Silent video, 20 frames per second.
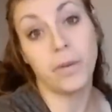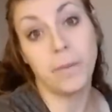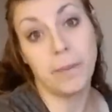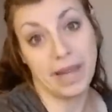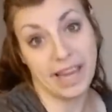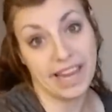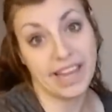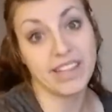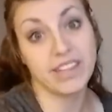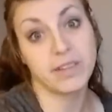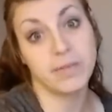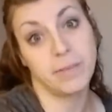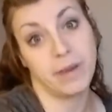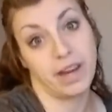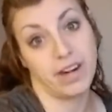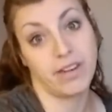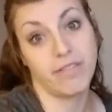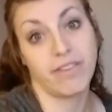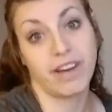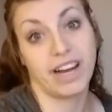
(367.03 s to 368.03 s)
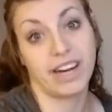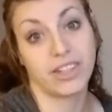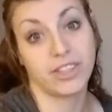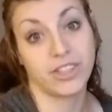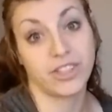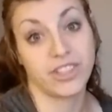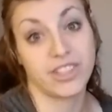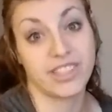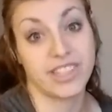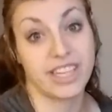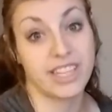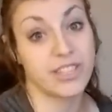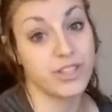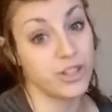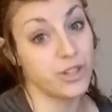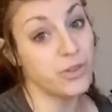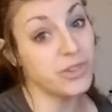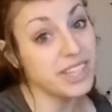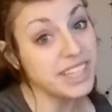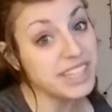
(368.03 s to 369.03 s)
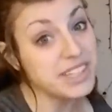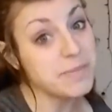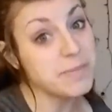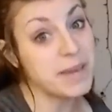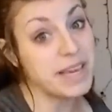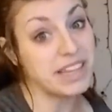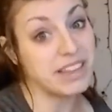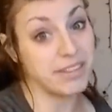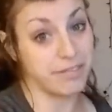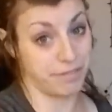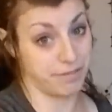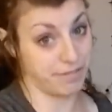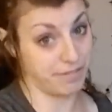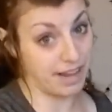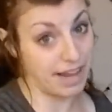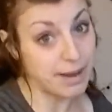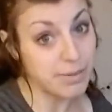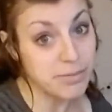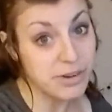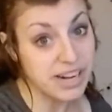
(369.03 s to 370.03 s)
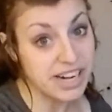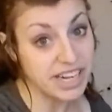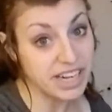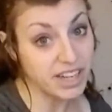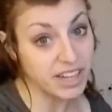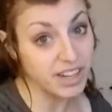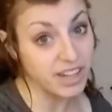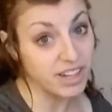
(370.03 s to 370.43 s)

pants manufacturers is you need to make the fabric